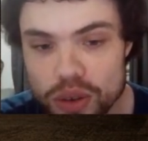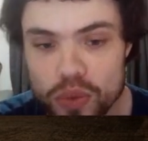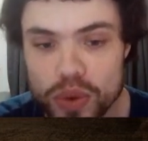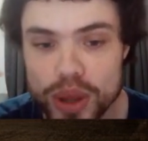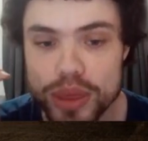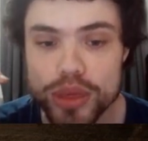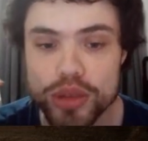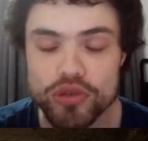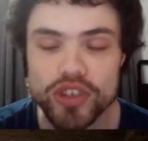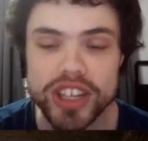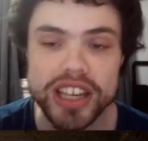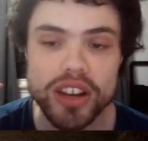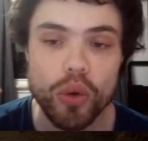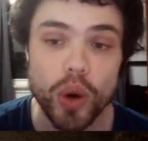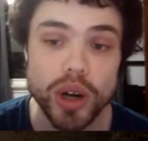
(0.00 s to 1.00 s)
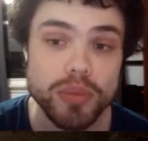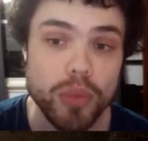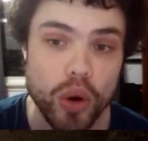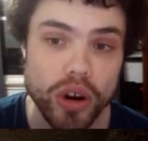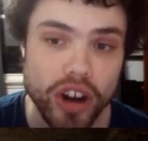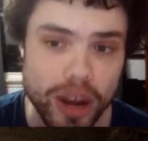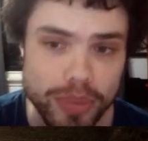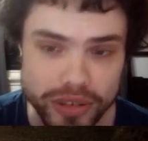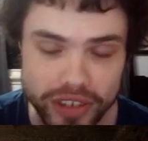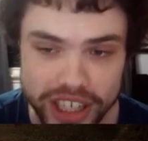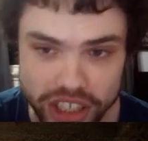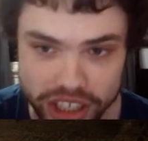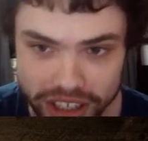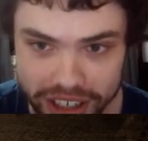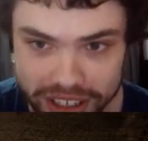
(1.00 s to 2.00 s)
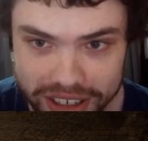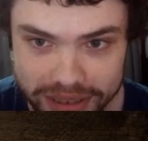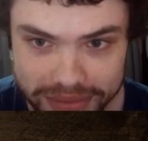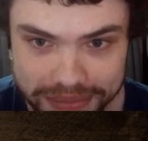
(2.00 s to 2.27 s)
with 3 or more operation cost.